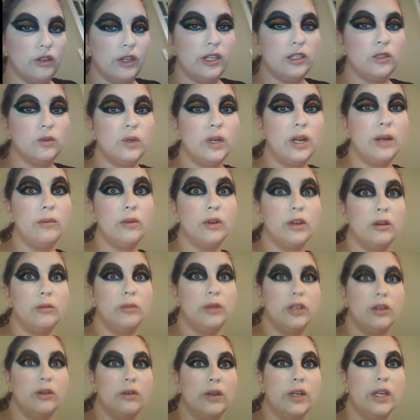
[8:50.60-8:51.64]
that's what I'm gonna be
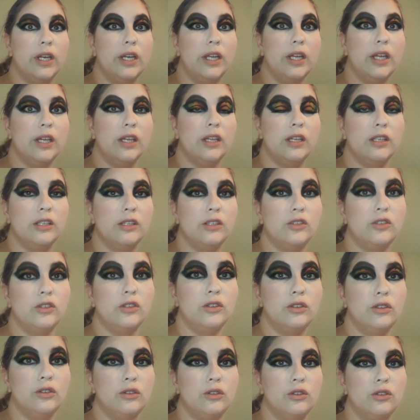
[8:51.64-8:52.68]
doing is
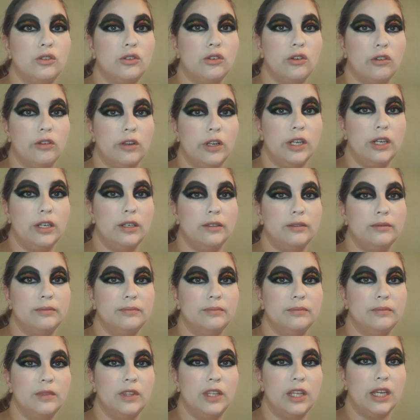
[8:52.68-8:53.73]
stirring
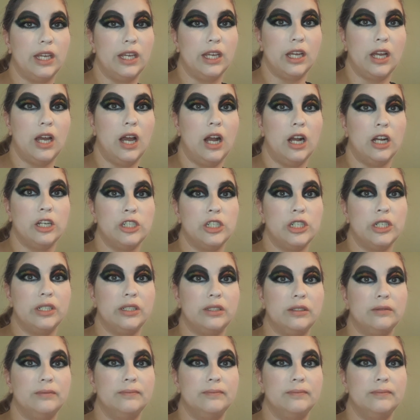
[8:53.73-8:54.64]
the concoction.